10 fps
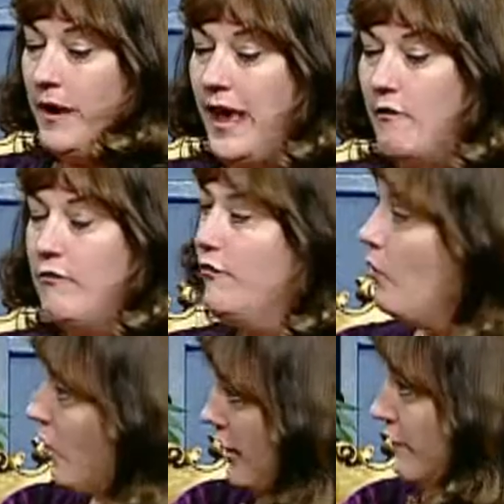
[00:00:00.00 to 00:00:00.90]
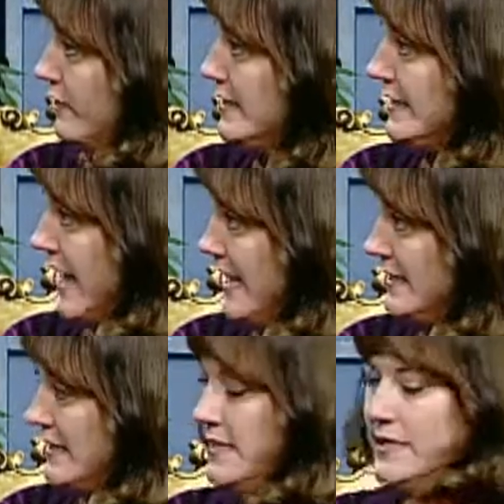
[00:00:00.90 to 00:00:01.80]
we have four style? different
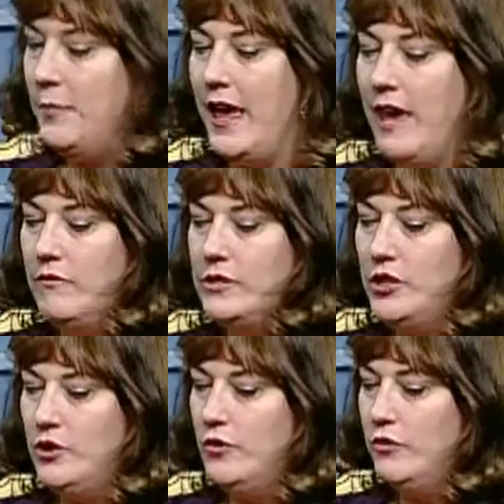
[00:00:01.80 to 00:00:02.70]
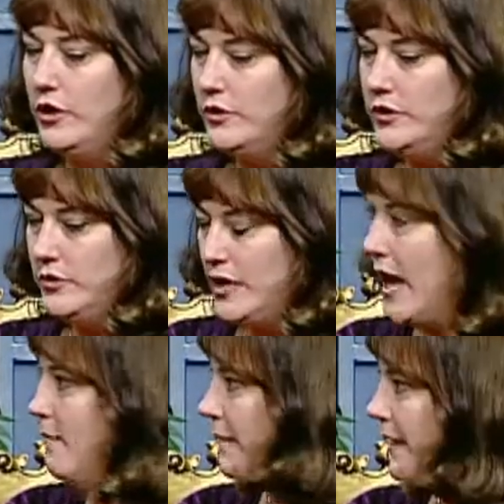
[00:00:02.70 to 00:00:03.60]
sizes. We have two for the two
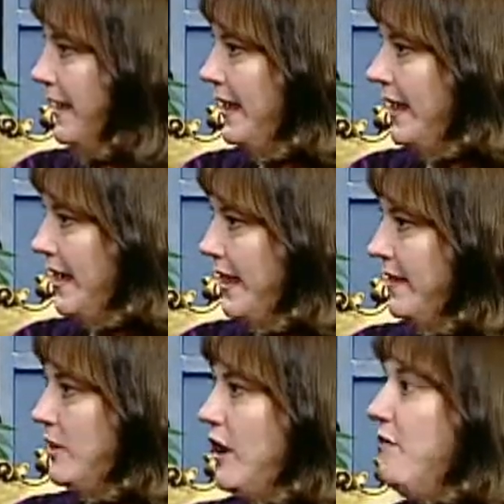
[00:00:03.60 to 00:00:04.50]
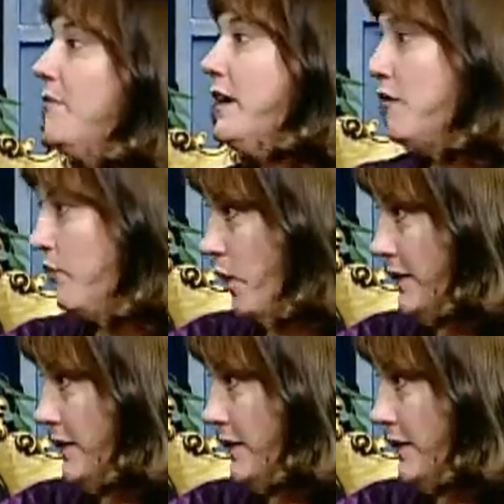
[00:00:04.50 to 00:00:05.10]
top and then you have the bigger four